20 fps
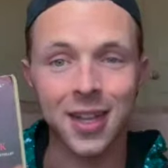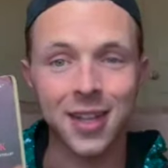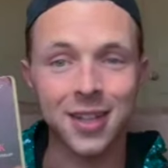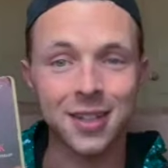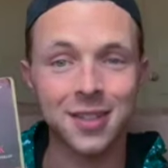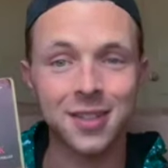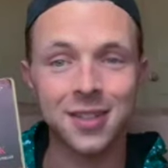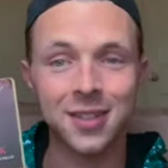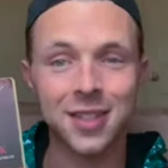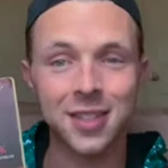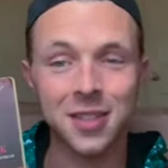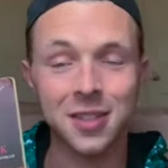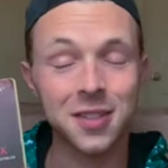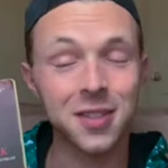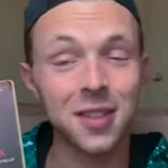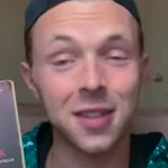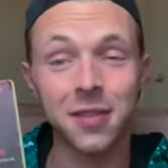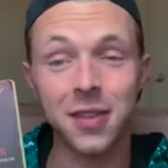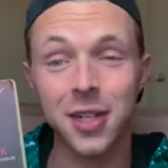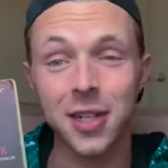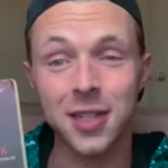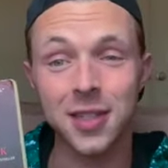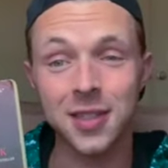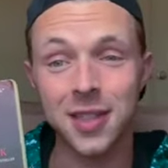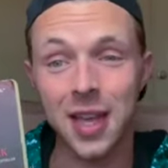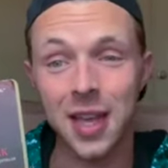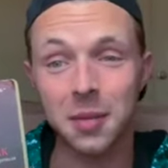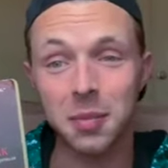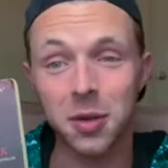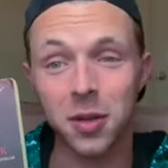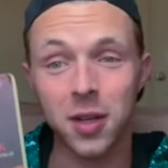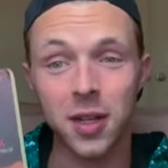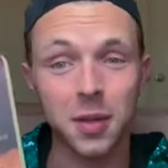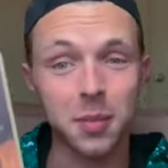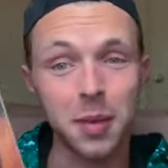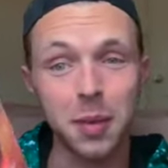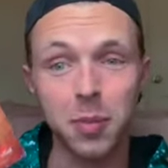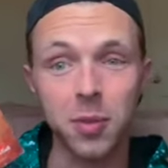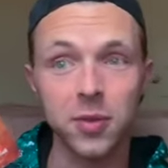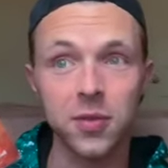and it's a very sad book, and
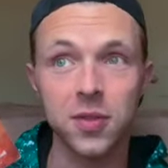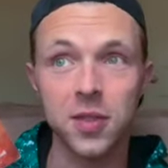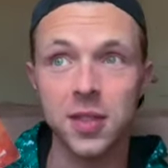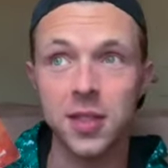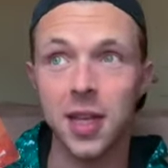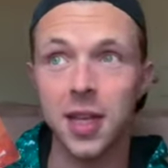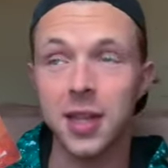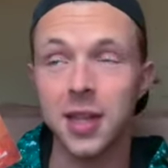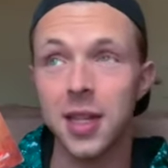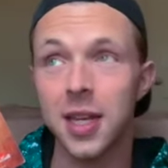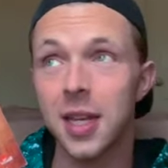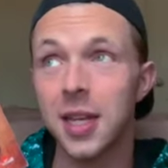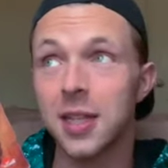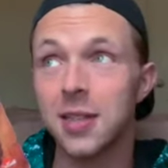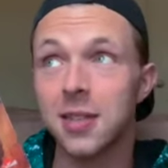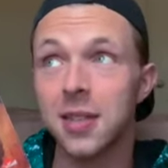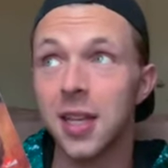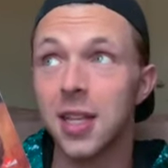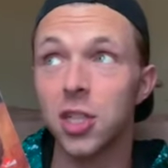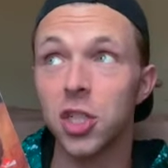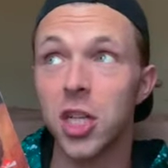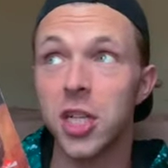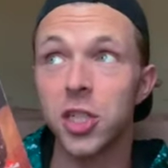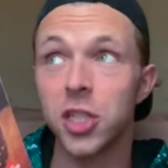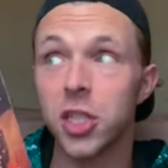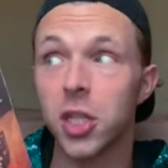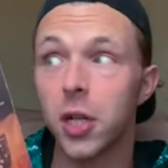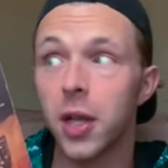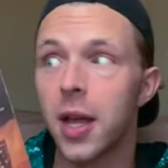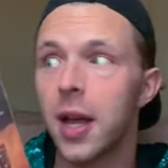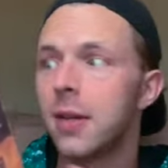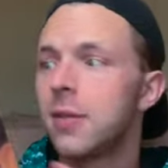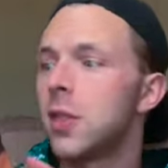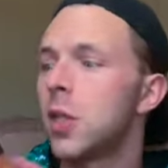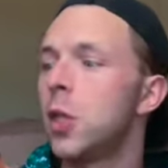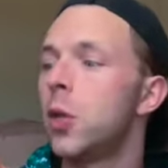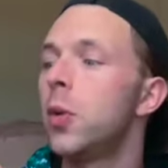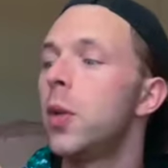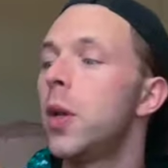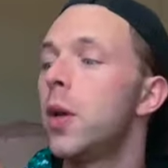people said that it's like changed their lives, and
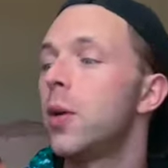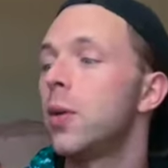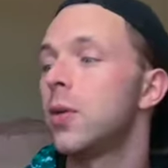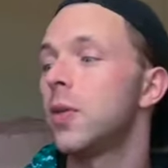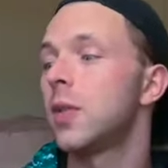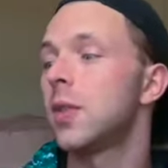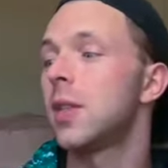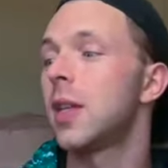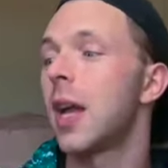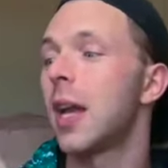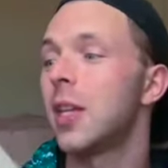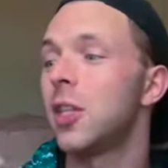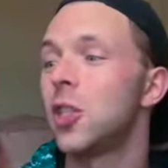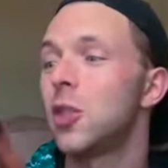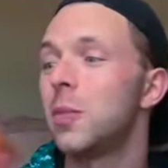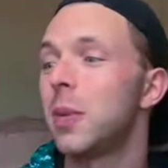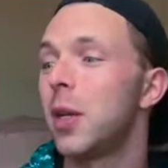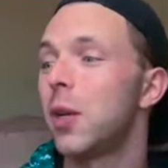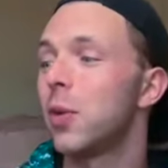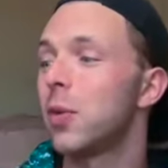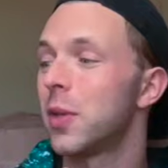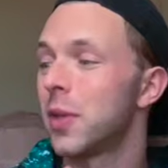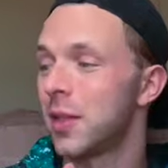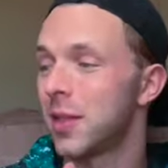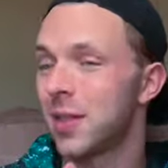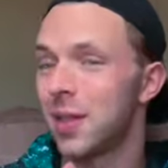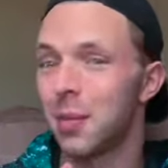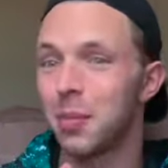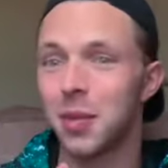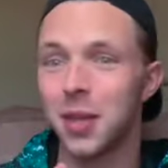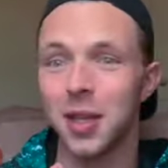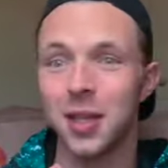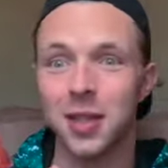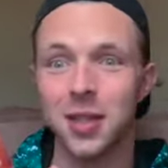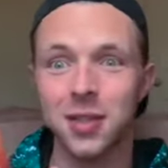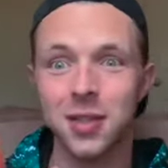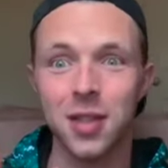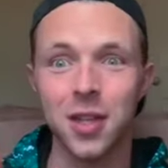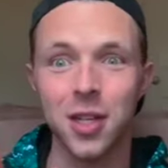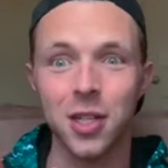who knows? I could just be holding something
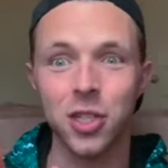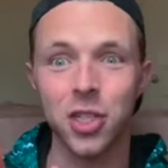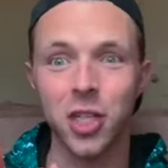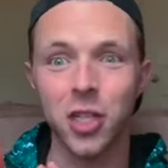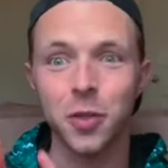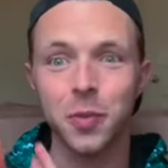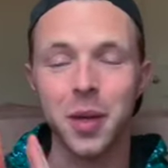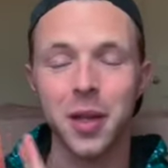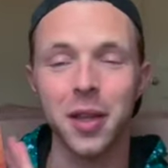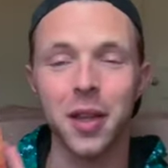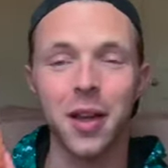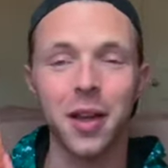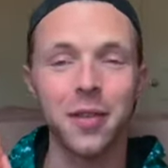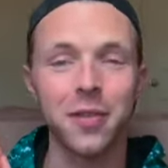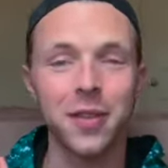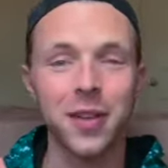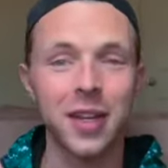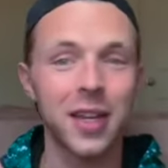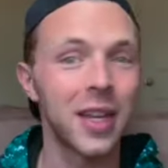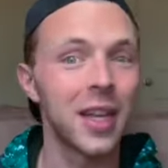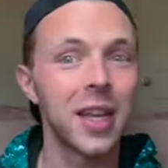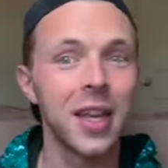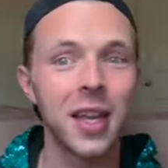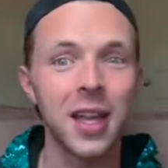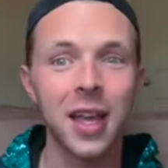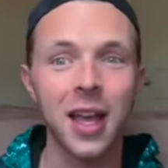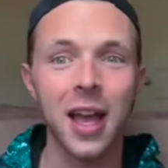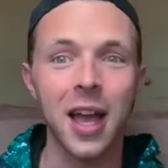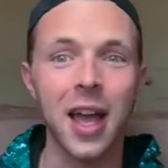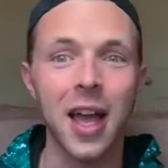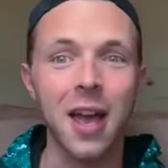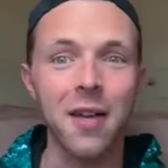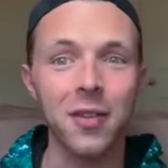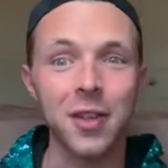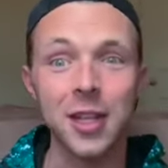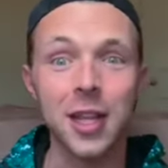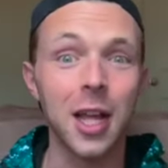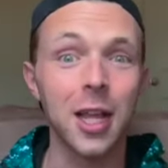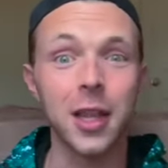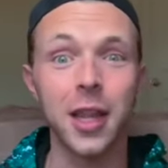that's gonna change my life, and I haven't
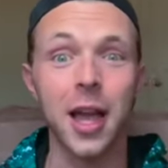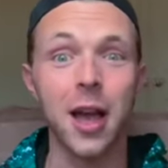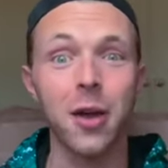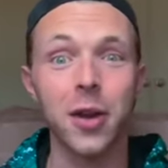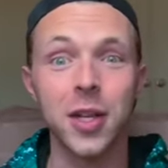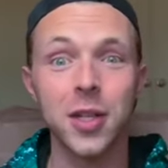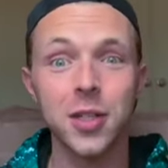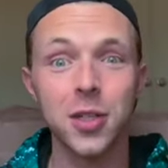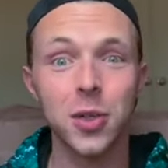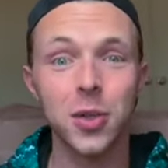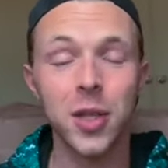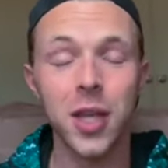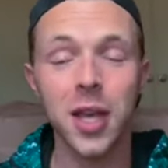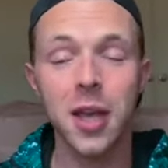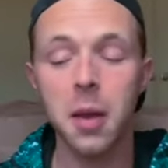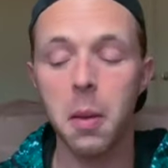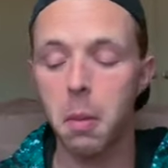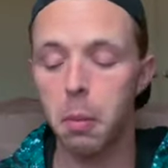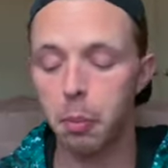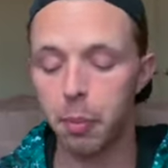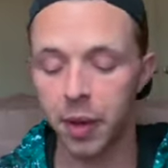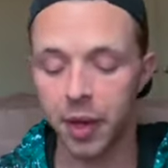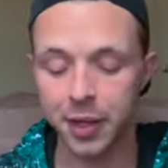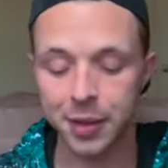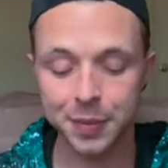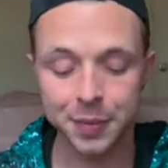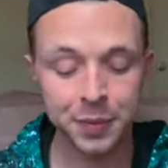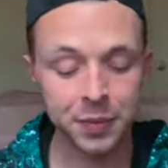allowed it to yet, but